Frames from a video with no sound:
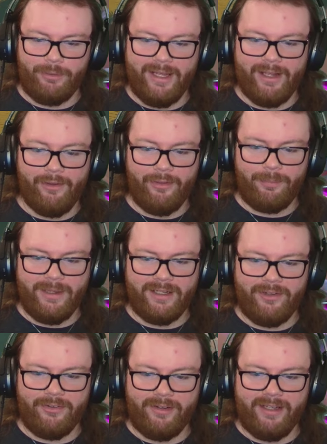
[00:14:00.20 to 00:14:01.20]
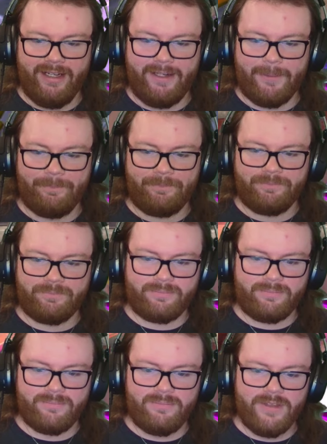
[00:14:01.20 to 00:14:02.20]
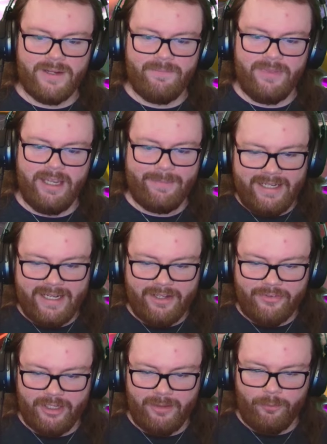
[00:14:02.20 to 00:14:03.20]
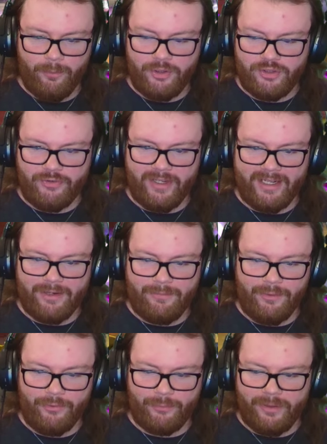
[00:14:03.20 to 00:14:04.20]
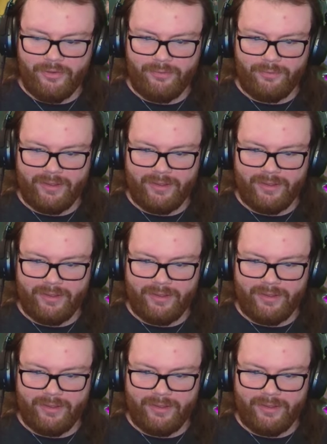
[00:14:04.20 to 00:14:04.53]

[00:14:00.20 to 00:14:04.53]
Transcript: health because, like, I mean, yeah, it's helpful, but just like, it feels relatively